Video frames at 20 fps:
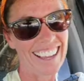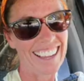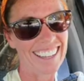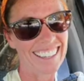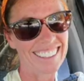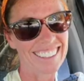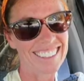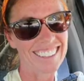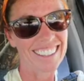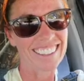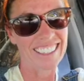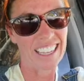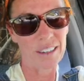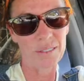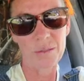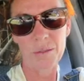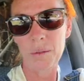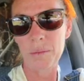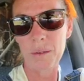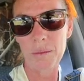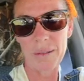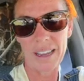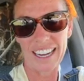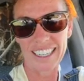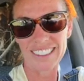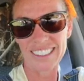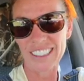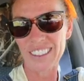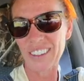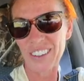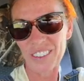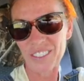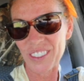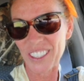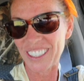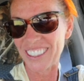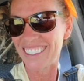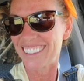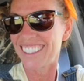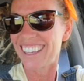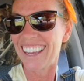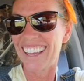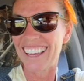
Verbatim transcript: and life will be back to normal